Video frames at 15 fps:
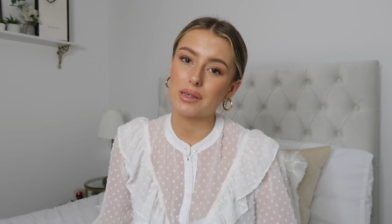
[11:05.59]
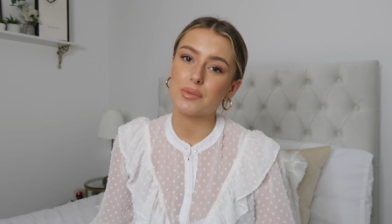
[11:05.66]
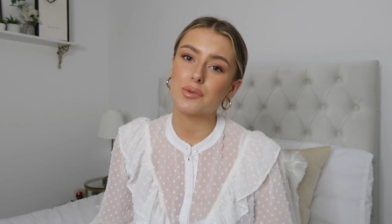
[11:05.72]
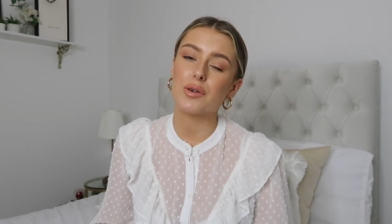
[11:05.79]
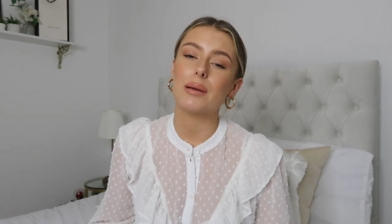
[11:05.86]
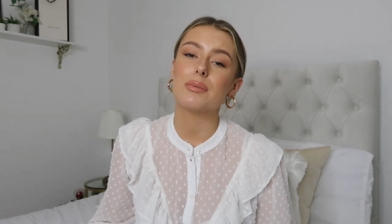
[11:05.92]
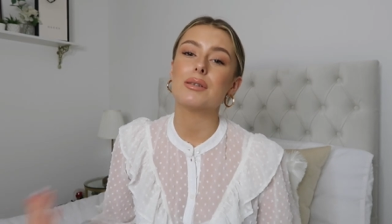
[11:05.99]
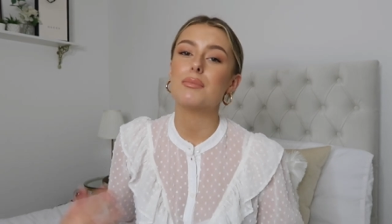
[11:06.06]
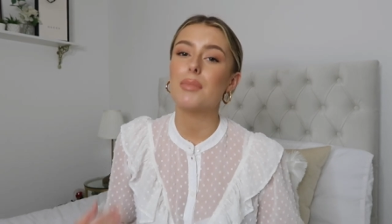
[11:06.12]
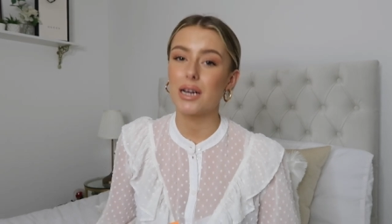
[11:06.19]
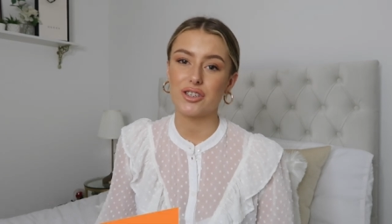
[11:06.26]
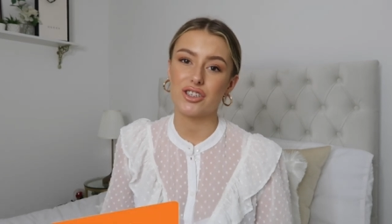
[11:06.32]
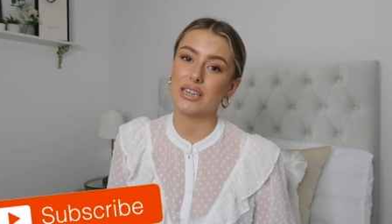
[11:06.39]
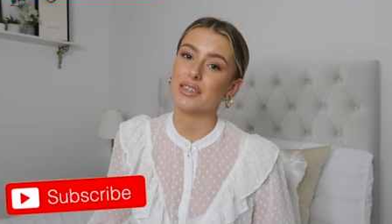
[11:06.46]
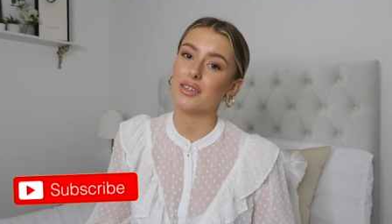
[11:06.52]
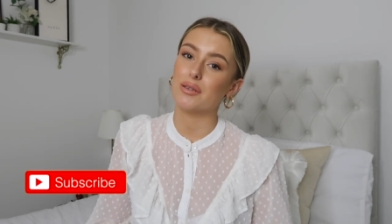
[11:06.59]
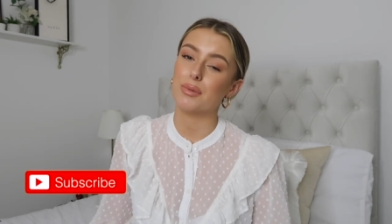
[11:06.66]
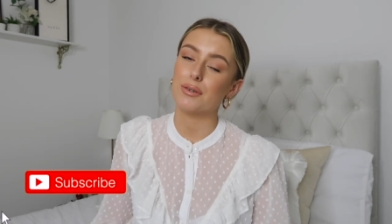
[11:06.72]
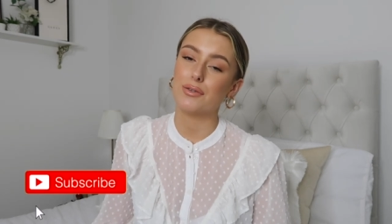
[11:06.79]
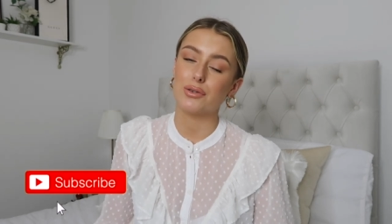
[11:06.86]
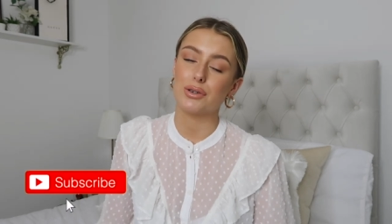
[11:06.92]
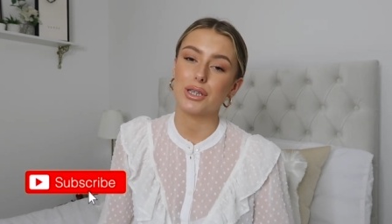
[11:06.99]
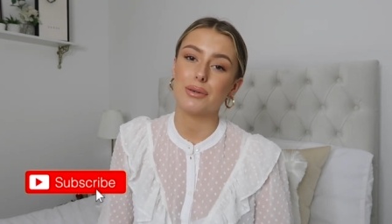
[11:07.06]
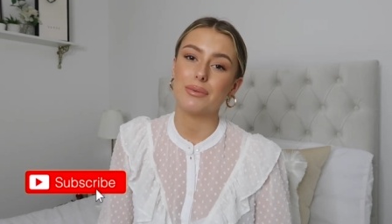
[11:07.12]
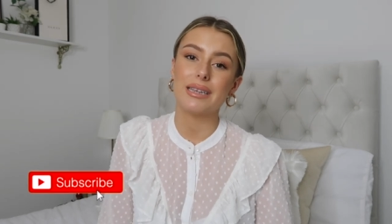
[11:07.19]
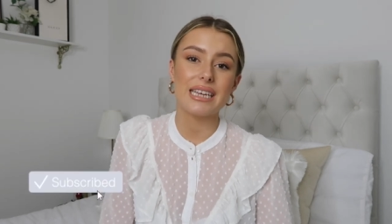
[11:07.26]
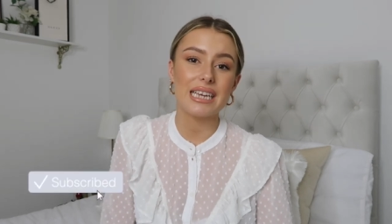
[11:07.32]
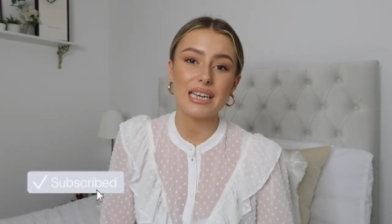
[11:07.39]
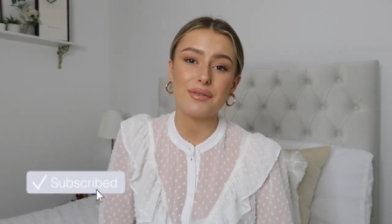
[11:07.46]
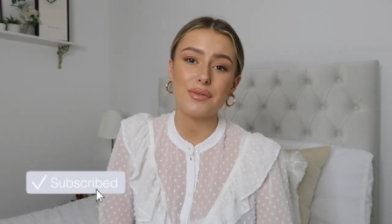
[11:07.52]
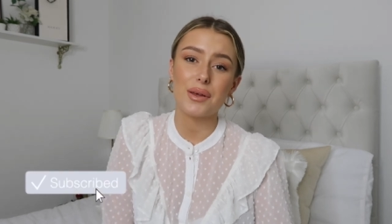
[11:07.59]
subscribed to my channel before you leave.